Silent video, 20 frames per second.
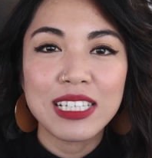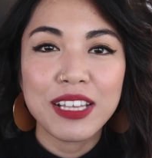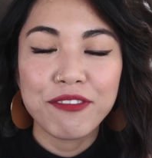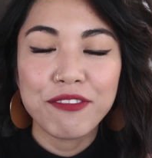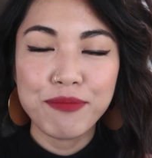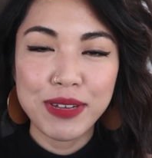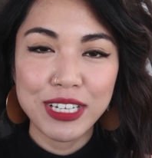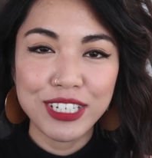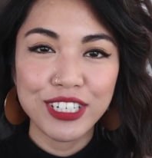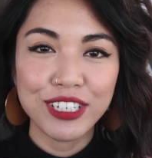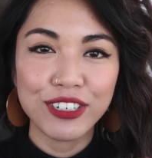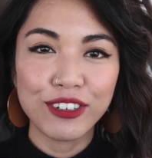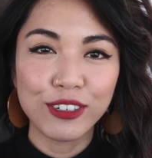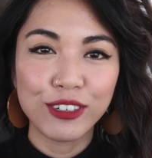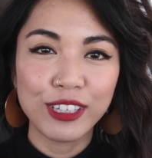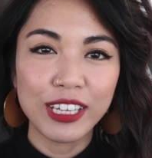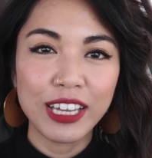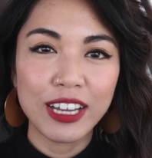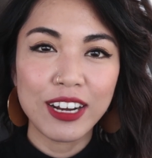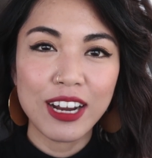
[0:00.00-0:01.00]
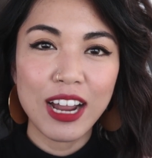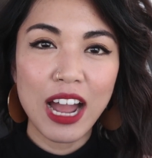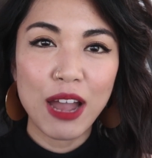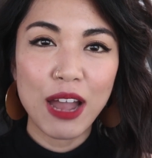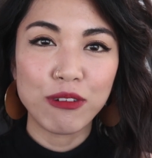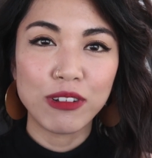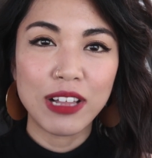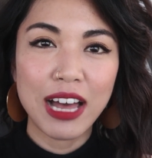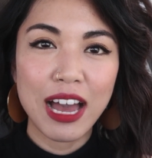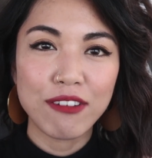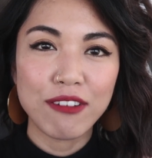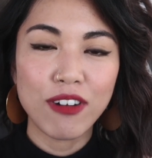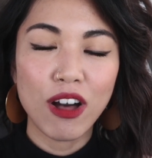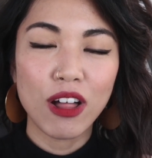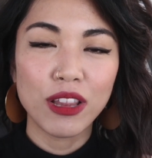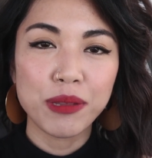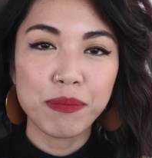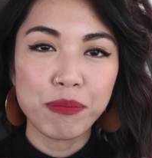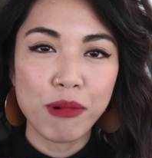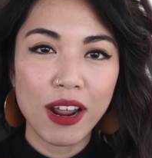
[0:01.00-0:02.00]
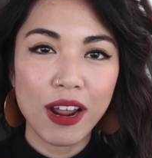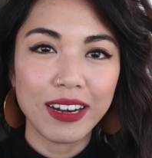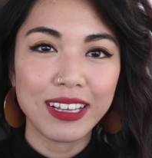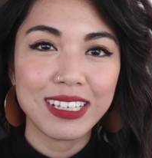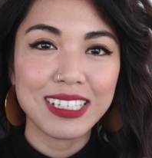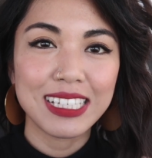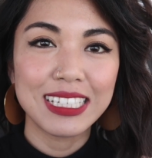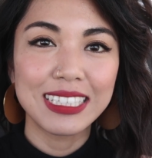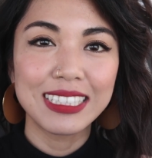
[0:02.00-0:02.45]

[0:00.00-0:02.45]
As I've mentioned earlier, I will have all the products